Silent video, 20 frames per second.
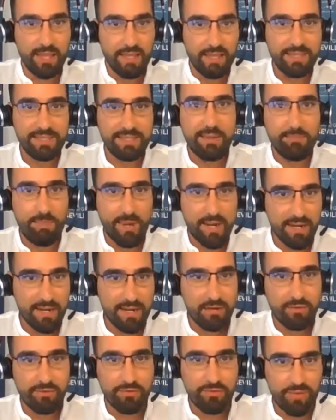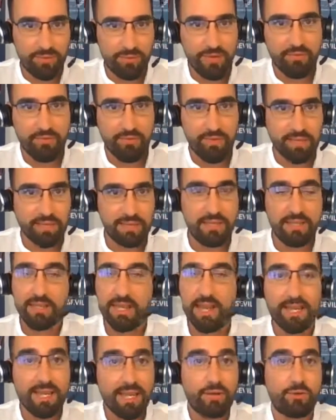is a partner of EverFX, and
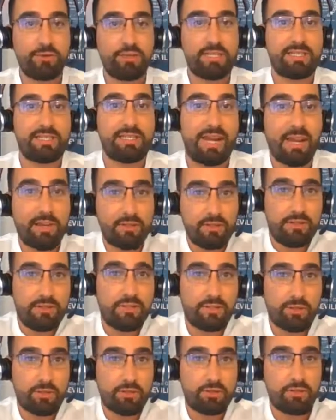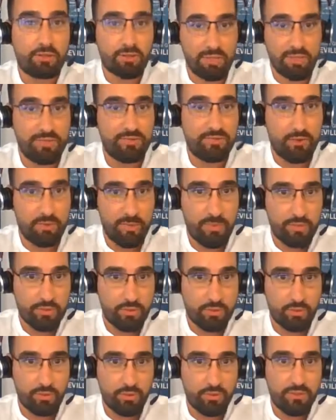I cannot disclose this
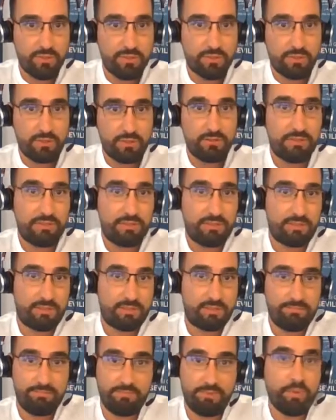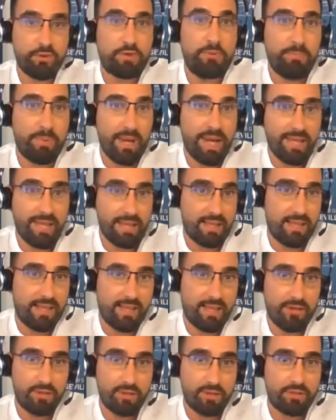information. You know, it's not compliant. I
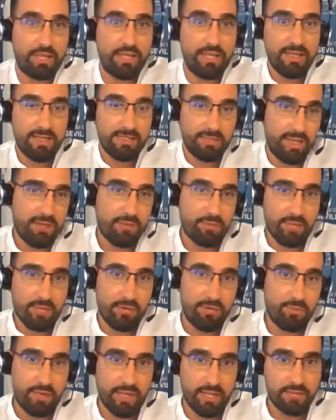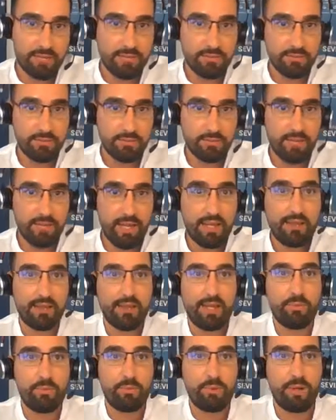cannot share with you guys.
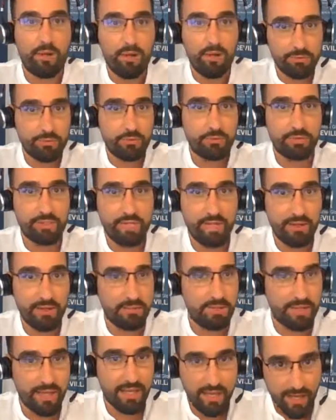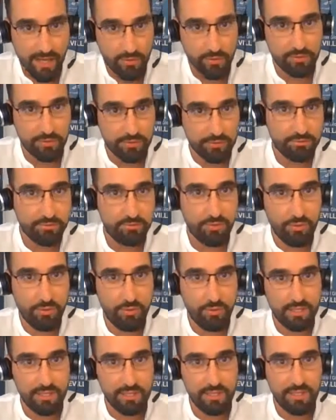I will love to share, but I cannot. You
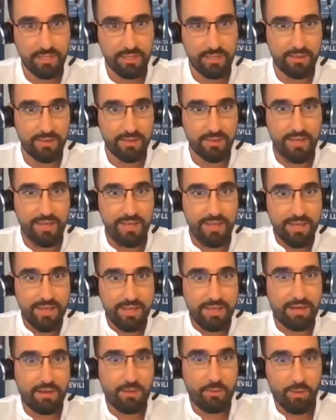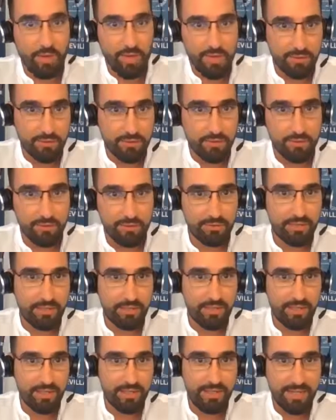know, it's a regulation,
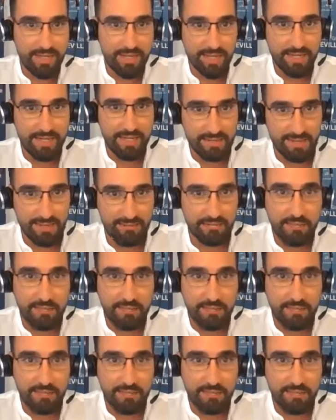legal stuff